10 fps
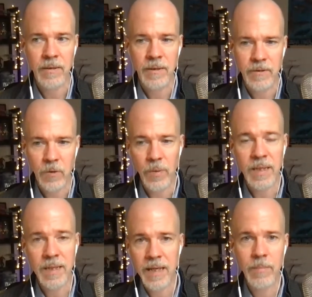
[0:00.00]
So when
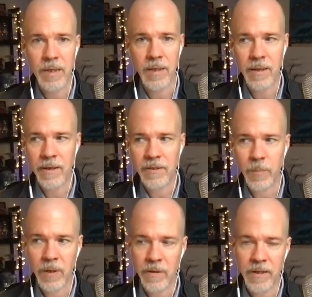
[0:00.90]
he came into the
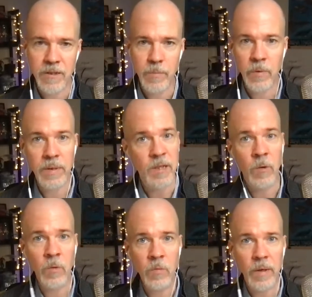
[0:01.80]
hospital, they just pulled the
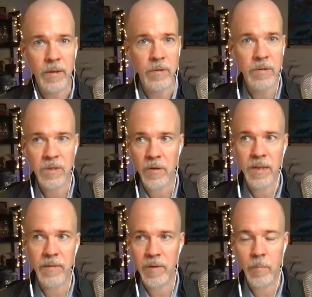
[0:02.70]
old record, started
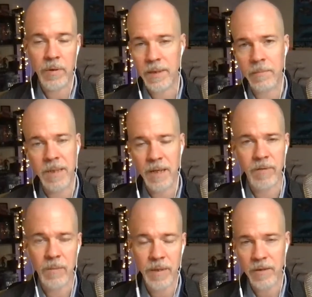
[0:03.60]
giving him what they'd been giving
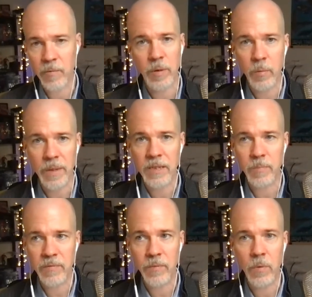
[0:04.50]
him like 3 weeks
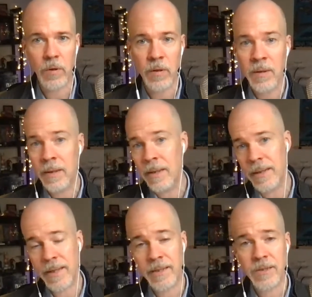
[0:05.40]
before.
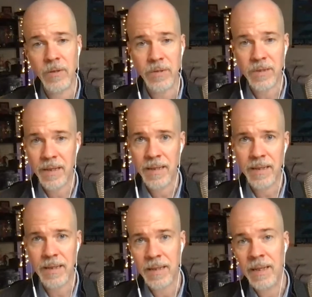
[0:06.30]
He starts
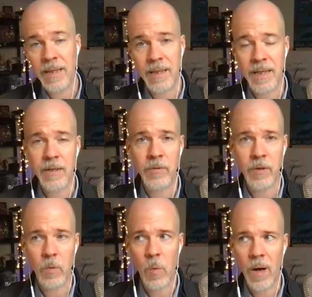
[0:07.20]
tanking. They don't
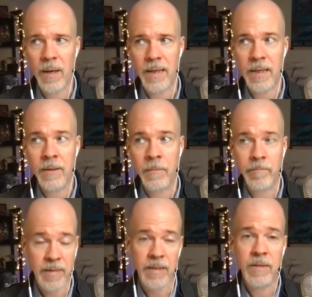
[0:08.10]
know why.
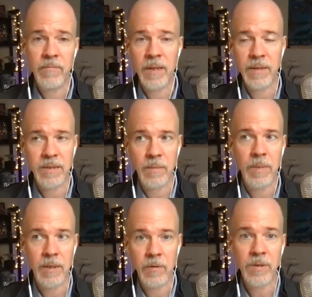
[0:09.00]
And then finally
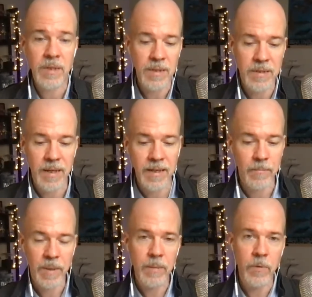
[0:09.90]
somebody looks at the stack of
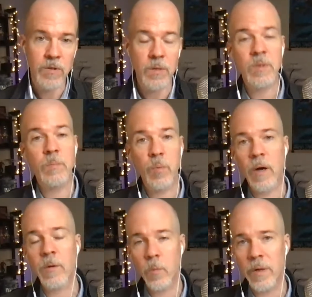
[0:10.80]
papers that was
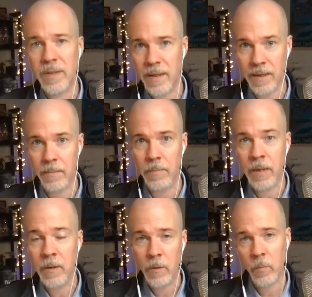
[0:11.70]
brought with him
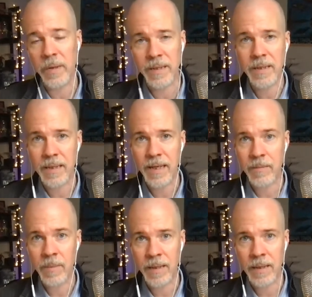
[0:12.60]
when he
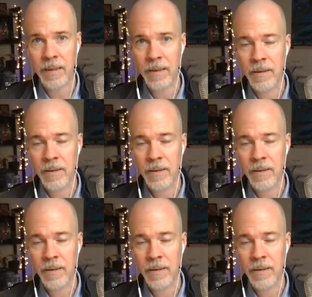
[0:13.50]
came in.